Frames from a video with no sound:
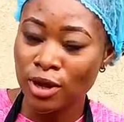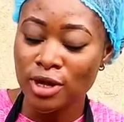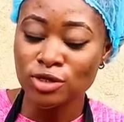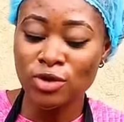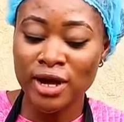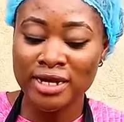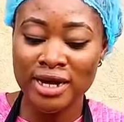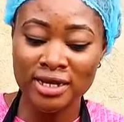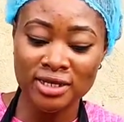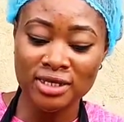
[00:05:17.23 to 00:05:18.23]
So at the
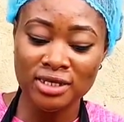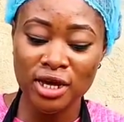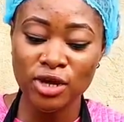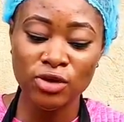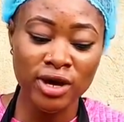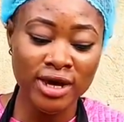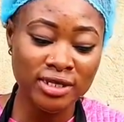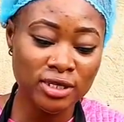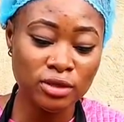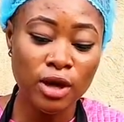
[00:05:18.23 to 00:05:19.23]
end of the day, you are
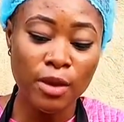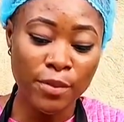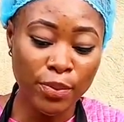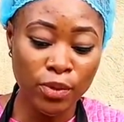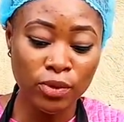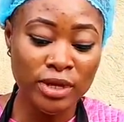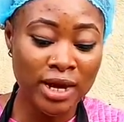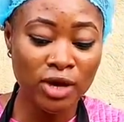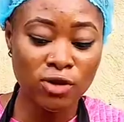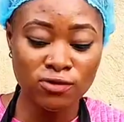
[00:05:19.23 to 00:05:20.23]
getting people that
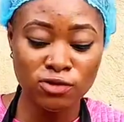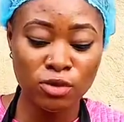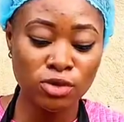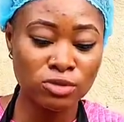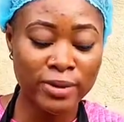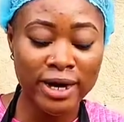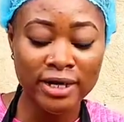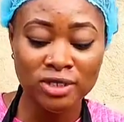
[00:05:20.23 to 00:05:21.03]
love zobo to buy it.